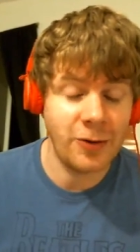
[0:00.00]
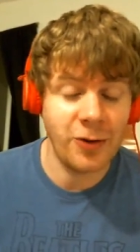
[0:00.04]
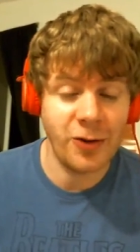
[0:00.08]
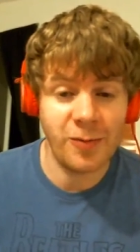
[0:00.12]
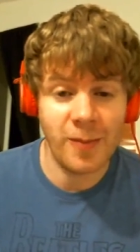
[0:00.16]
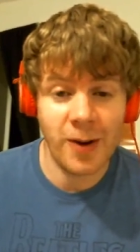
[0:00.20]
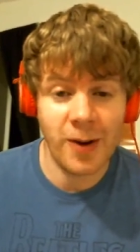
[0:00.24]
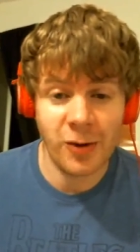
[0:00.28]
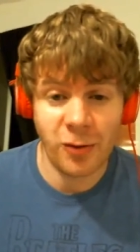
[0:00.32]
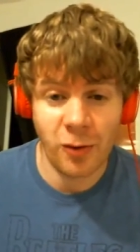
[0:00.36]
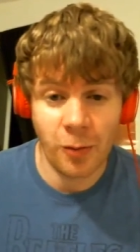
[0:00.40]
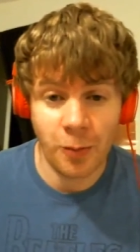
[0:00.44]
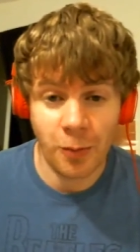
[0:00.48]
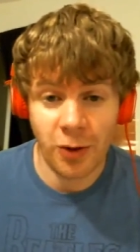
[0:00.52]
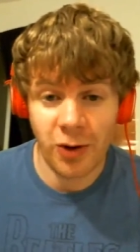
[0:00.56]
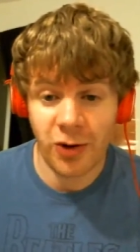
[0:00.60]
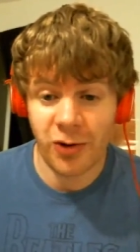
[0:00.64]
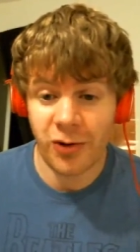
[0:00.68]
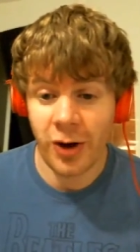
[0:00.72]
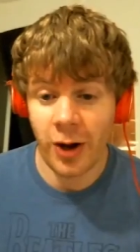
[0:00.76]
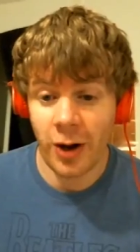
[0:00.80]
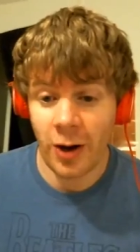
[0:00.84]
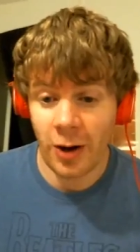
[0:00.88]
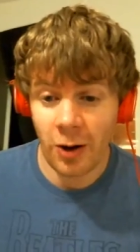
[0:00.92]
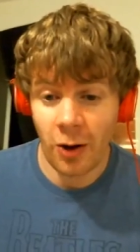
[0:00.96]
it just makes you
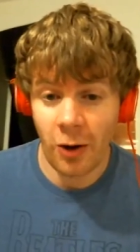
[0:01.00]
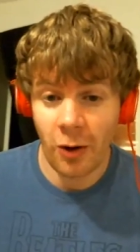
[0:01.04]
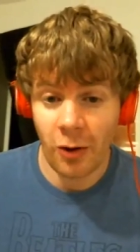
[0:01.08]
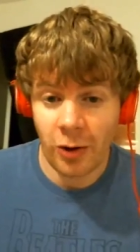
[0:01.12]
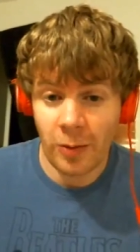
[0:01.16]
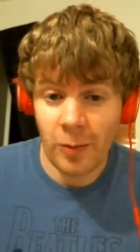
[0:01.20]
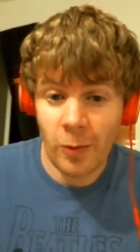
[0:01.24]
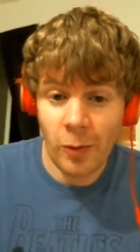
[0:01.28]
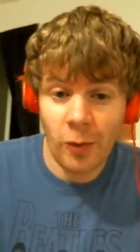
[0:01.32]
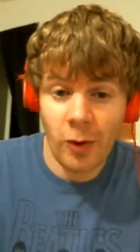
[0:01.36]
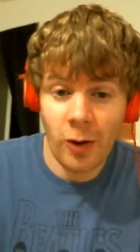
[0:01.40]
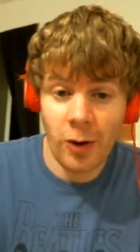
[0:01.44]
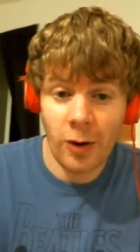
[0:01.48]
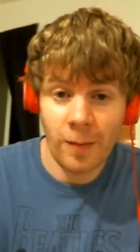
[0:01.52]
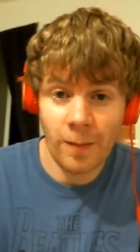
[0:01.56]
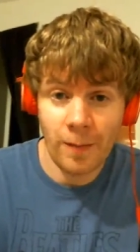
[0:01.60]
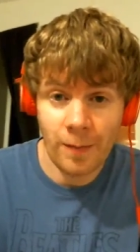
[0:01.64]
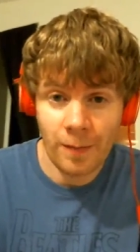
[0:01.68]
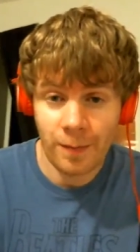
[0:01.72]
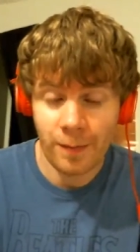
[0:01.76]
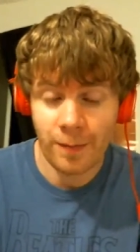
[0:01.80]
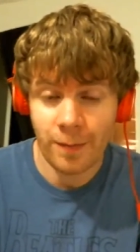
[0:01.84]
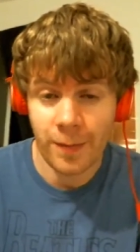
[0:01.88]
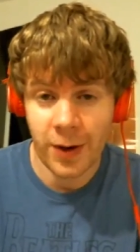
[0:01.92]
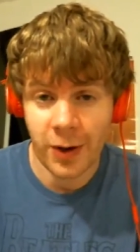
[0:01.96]
appreciate it all the more.
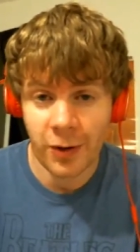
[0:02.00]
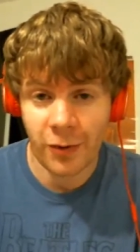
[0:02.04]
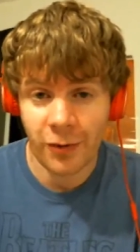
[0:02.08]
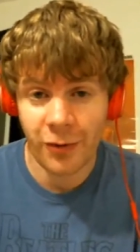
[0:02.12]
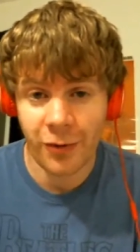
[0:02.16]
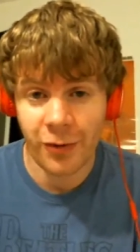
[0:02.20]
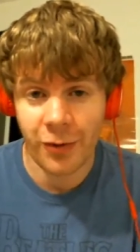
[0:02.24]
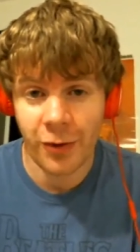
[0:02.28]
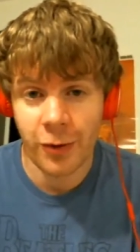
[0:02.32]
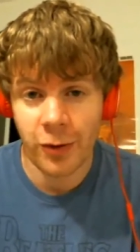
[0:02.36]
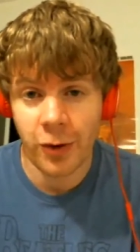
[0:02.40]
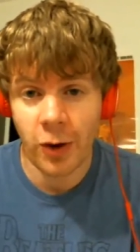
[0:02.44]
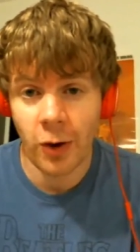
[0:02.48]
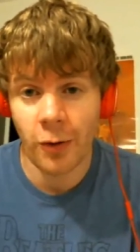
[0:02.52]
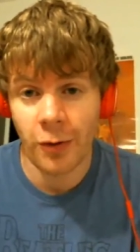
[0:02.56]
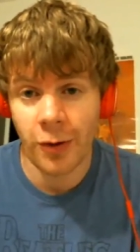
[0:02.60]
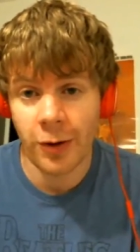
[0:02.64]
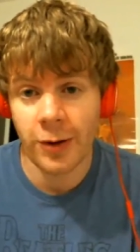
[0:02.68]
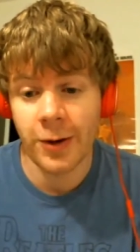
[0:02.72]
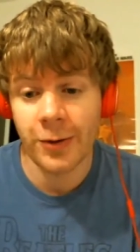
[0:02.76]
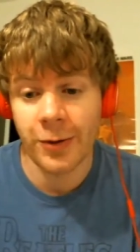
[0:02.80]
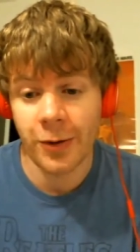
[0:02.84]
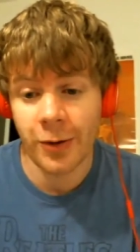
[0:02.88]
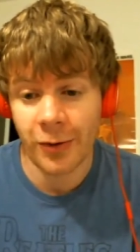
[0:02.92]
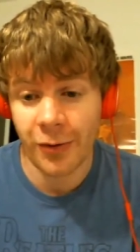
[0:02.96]
Because
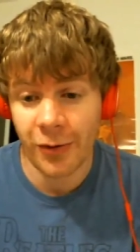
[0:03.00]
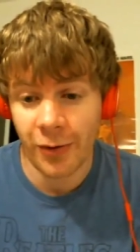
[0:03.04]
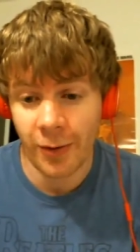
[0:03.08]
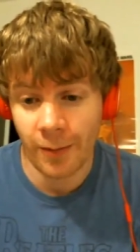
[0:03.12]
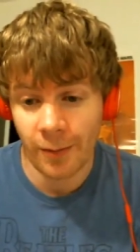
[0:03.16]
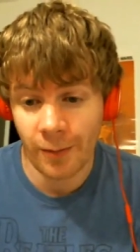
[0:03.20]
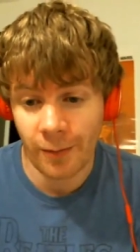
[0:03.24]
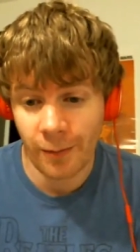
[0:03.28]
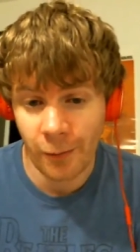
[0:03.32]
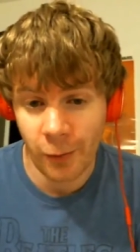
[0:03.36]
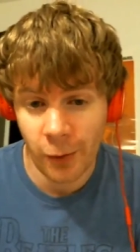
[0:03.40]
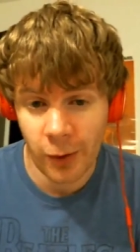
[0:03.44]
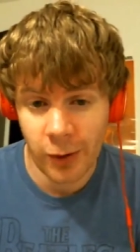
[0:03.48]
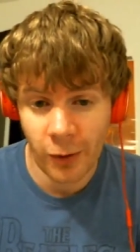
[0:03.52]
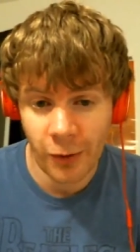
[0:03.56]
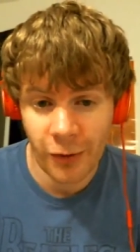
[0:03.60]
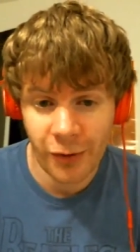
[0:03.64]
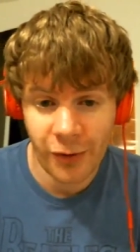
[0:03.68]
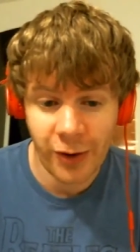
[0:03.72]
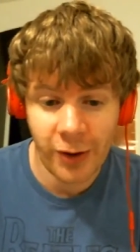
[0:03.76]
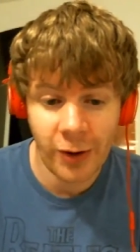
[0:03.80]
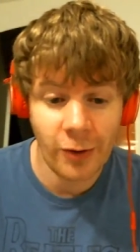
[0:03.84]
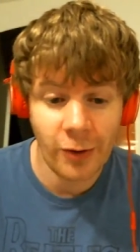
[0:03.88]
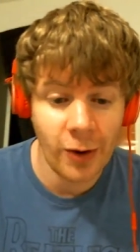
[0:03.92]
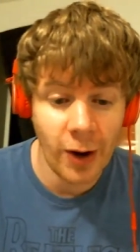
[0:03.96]
that it took some
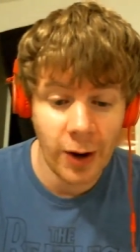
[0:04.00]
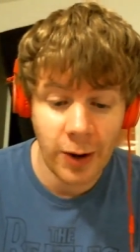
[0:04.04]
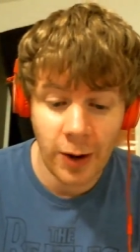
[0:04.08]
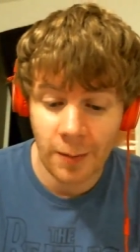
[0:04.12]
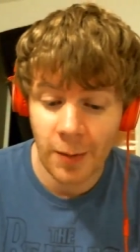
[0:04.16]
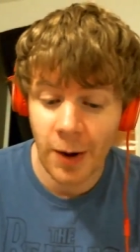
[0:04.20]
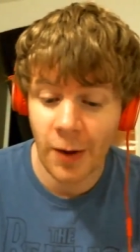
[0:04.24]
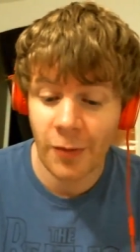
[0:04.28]
real skill.